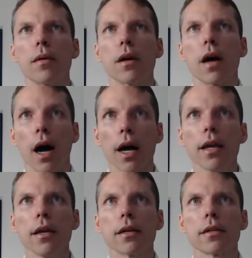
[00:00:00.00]

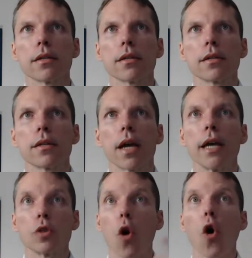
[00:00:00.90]
I
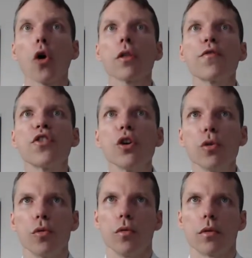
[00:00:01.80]
and all of
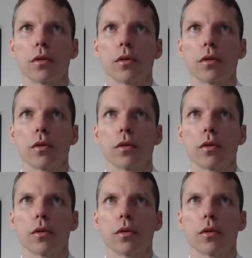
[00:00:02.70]
you